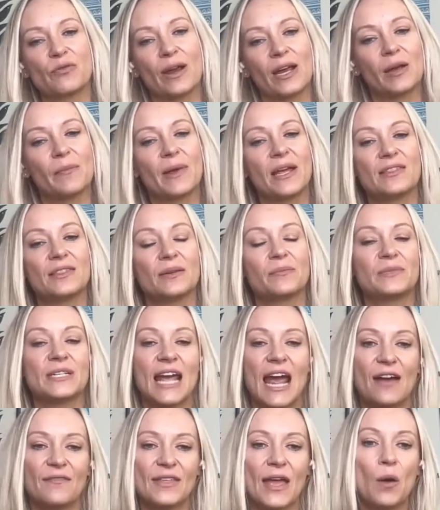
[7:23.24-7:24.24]
recommend them to
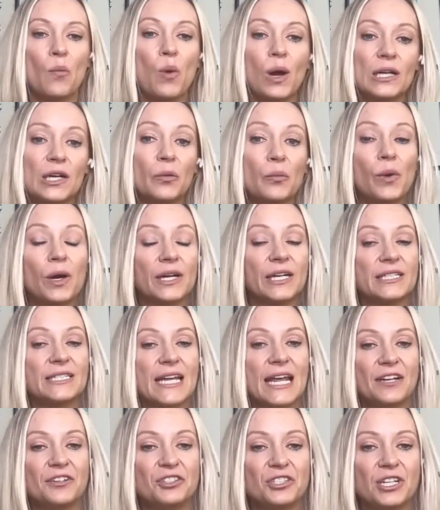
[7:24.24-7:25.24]
have that one-on-one
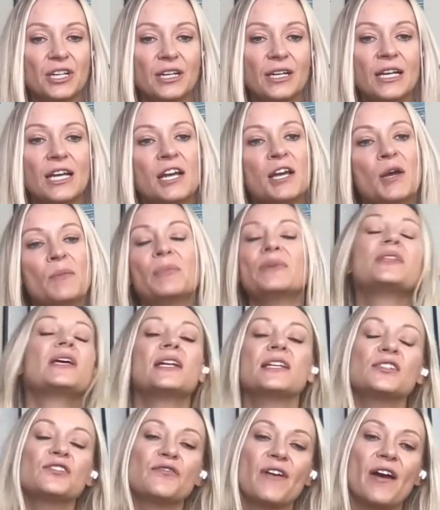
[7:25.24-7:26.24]
attention. But then
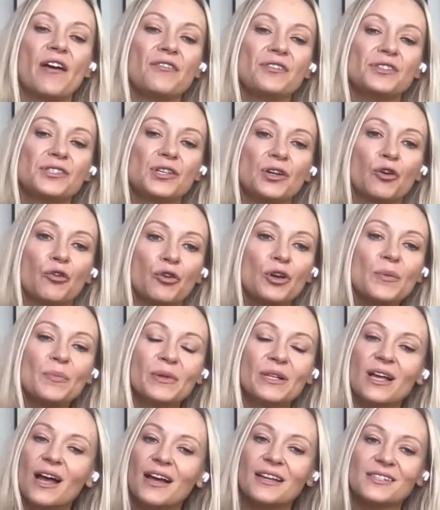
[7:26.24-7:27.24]
as far as the group
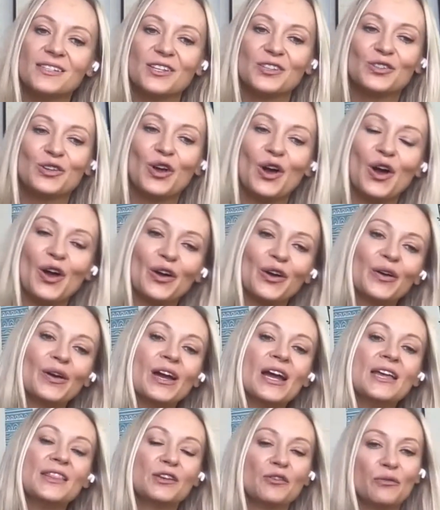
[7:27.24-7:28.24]
classes go,
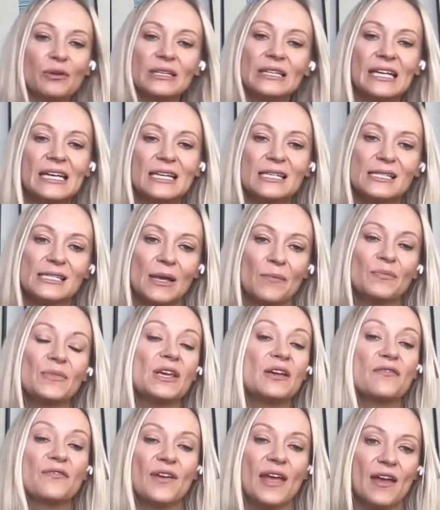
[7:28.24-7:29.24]
there really is
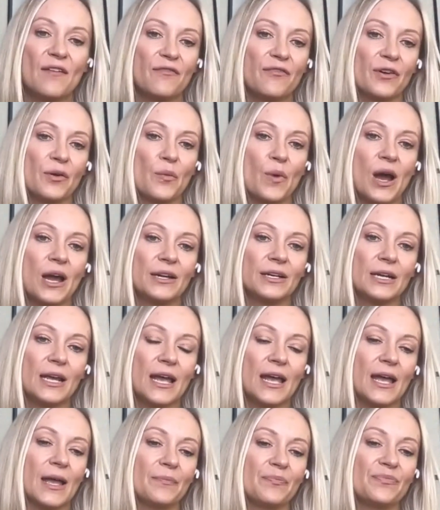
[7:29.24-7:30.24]
something for everyone.
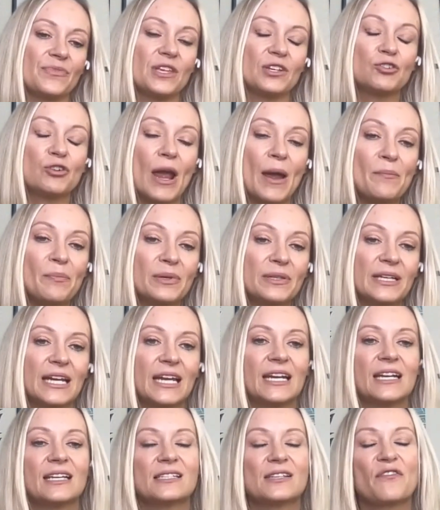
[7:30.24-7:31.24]
The
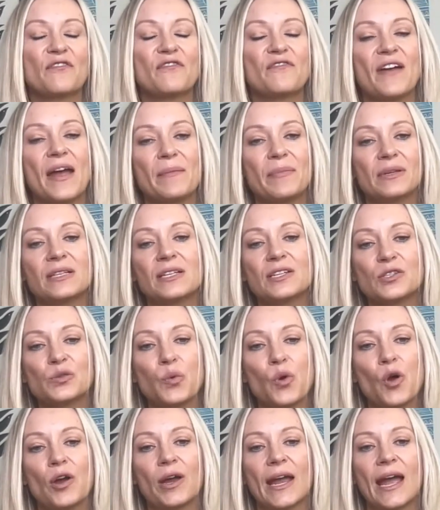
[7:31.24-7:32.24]
trampoline is a fabulous
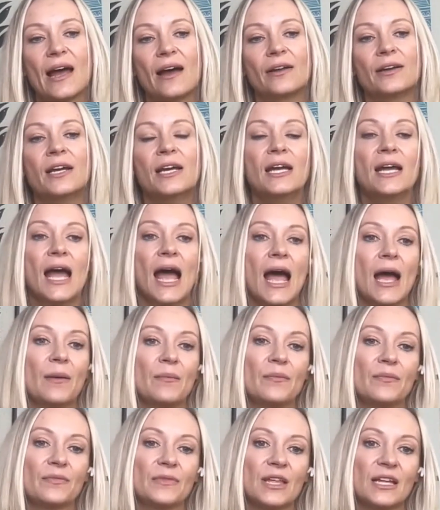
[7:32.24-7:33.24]
workout.
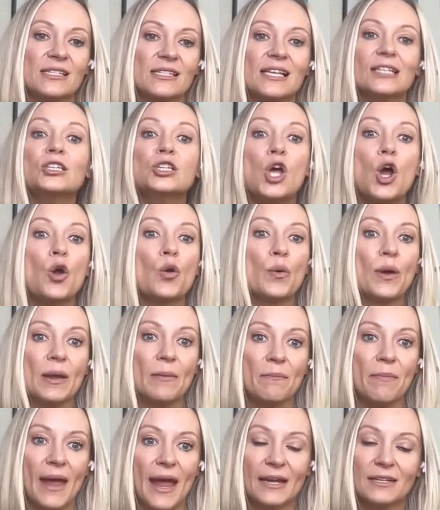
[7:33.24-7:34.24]
That's a low
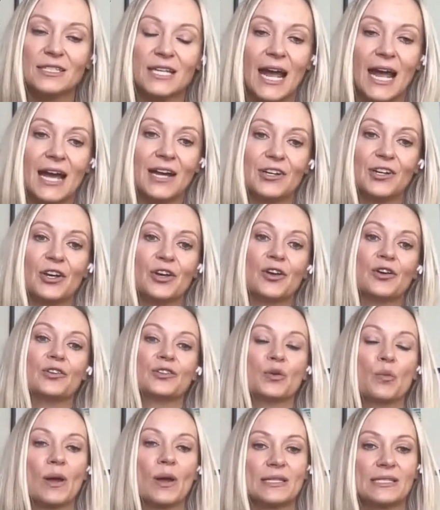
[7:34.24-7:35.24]
impact cardio.
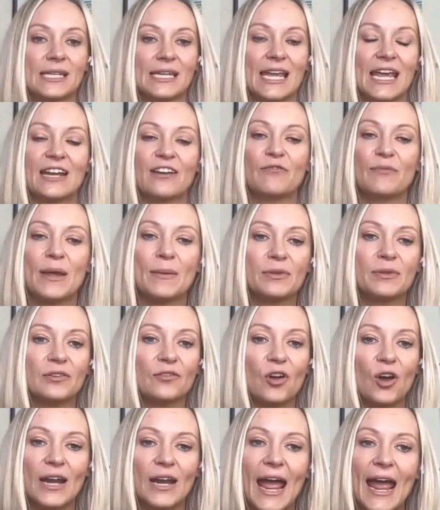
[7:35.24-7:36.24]
So once again, if people have
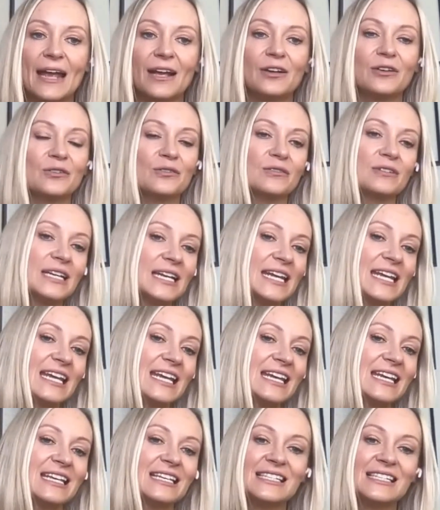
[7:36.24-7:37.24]
got ankle,
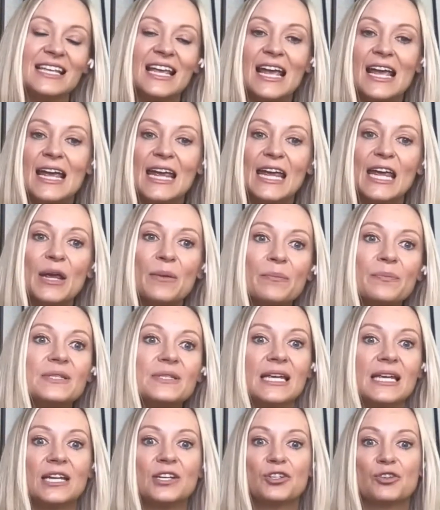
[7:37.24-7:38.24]
knees, hips
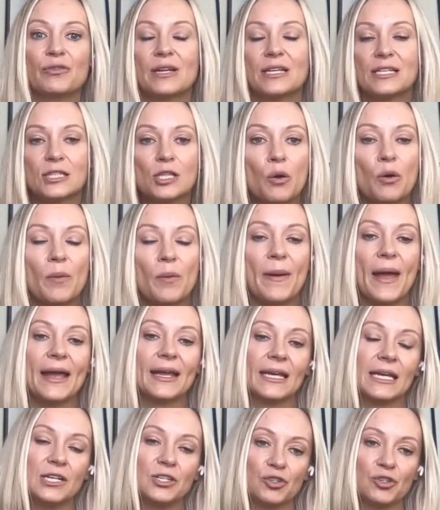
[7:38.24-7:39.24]
injuries, lower back
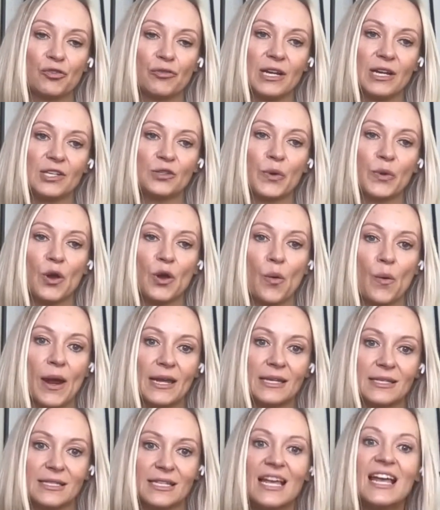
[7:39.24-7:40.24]
injuries, we
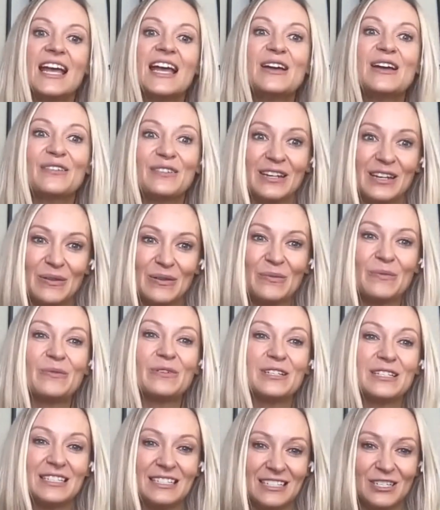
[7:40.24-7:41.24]
always,
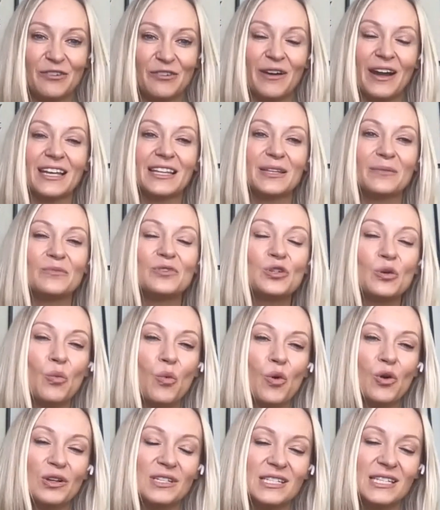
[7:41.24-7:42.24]
direct them
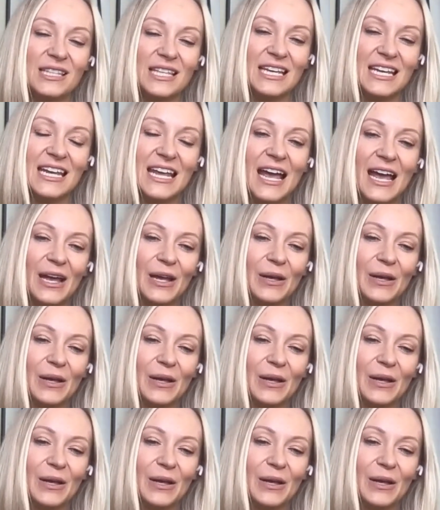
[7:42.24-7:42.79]
towards the